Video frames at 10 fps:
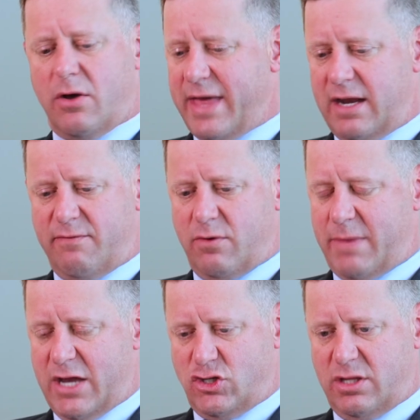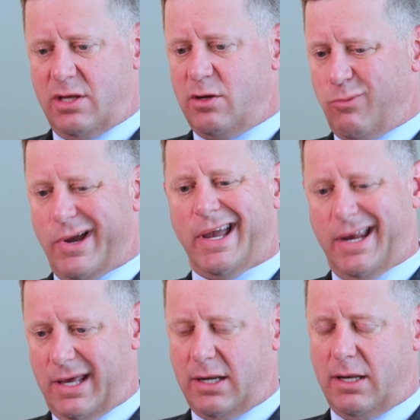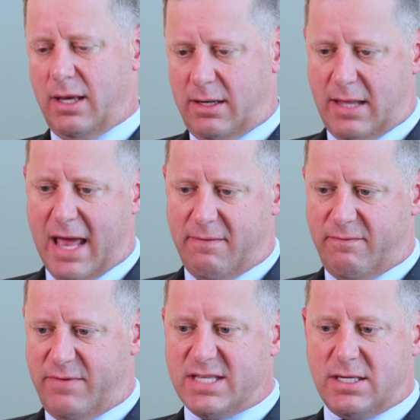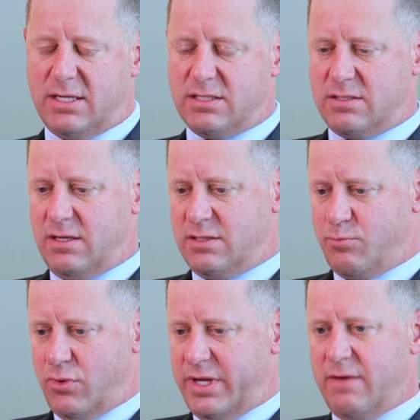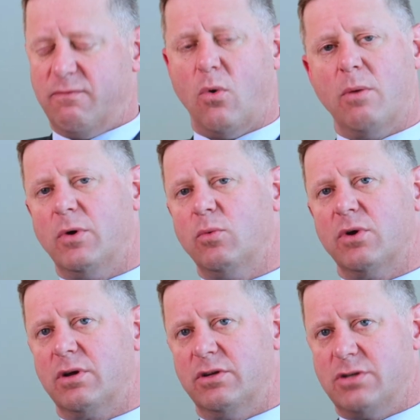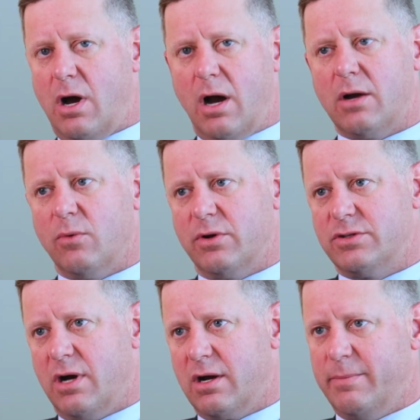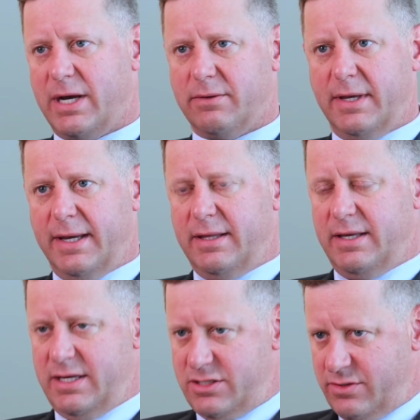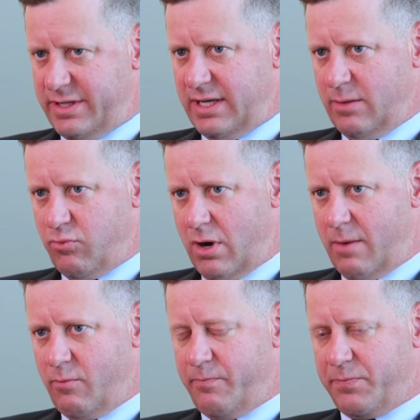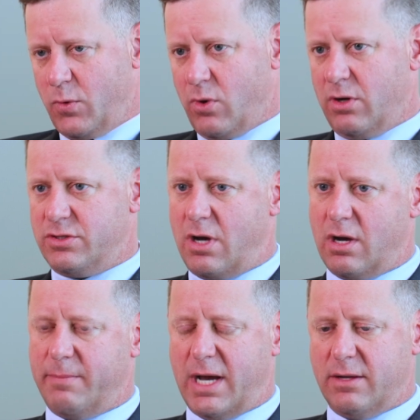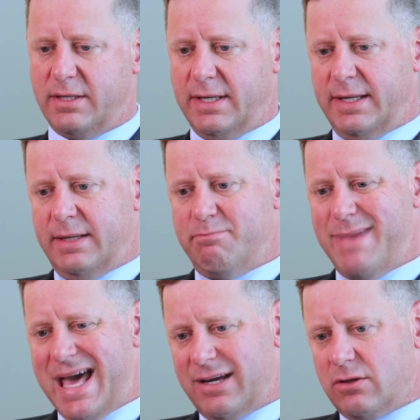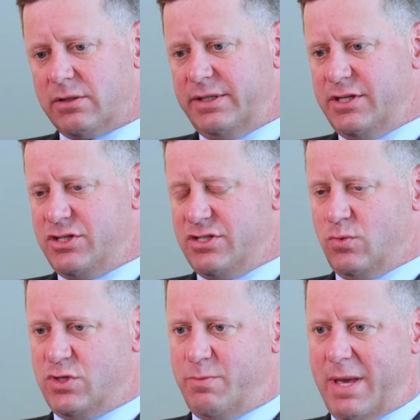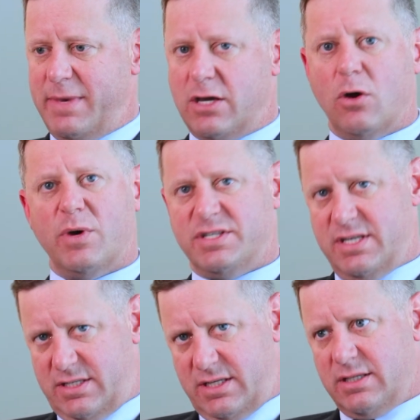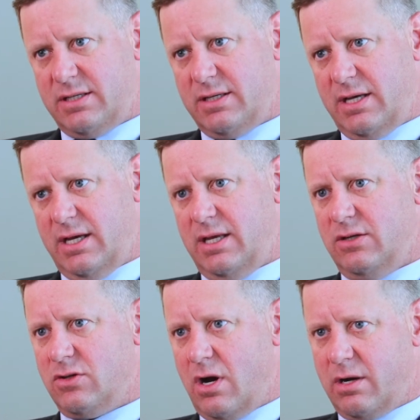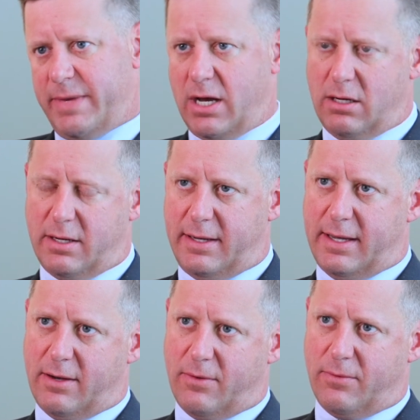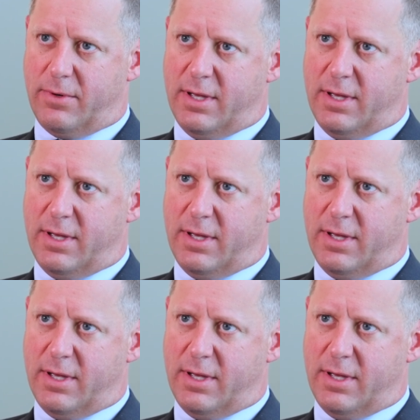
all that information, then you bring it in, and that visit is pretty informal. We're going to talk about the history of the hip problem. We're going to talk about medical conditions which may be coexistent, and talk about kind of how